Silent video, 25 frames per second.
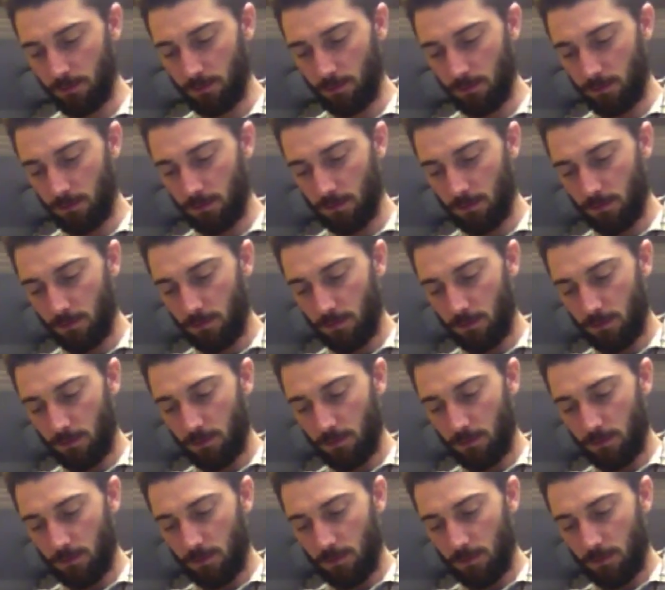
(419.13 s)

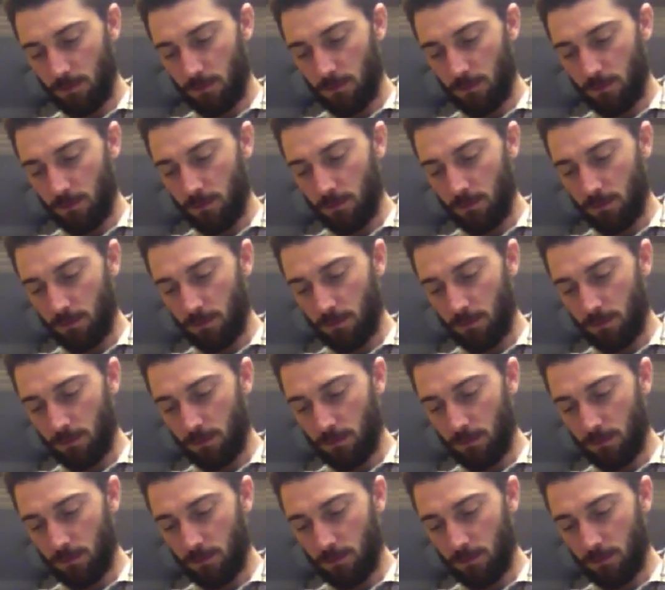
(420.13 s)
[no speech]